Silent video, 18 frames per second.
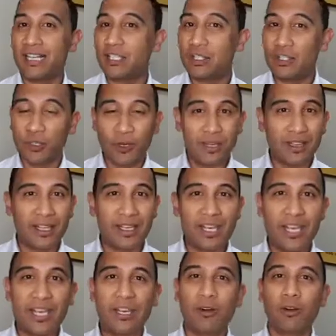during the
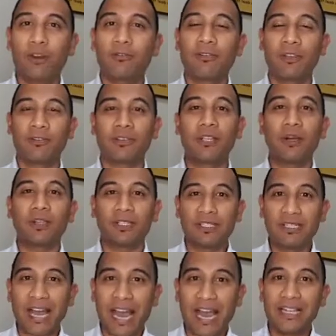year, or if you've sold
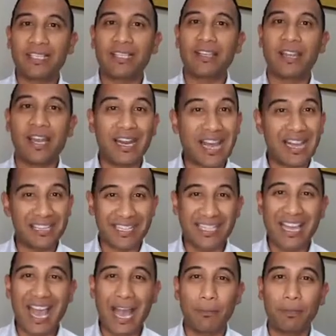an asset that has a
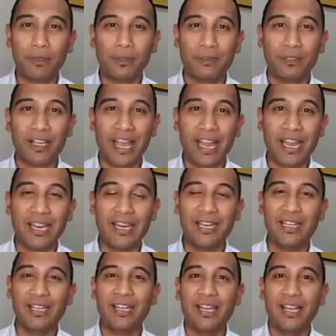capital
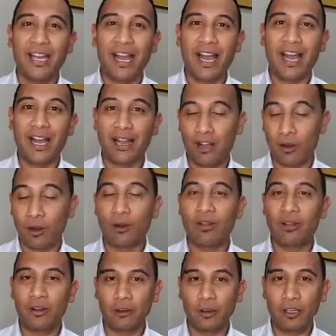gain,
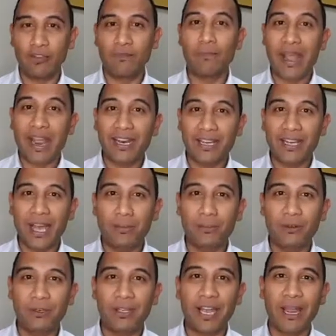or you've made a
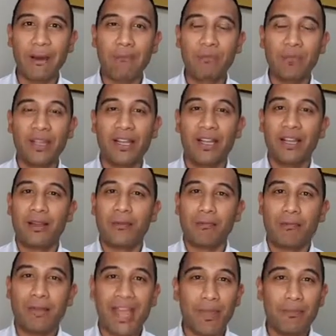capital gain,
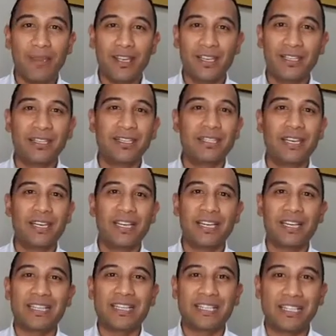maybe
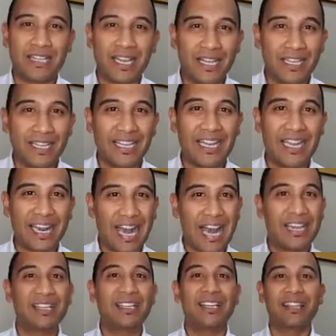consider selling an
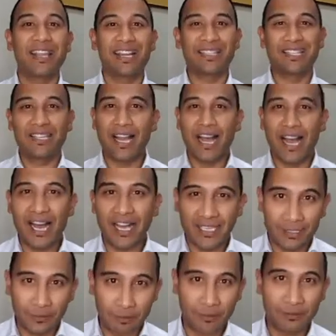asset that's
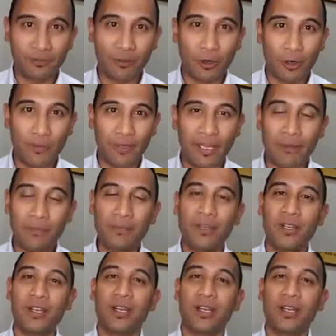underperforming,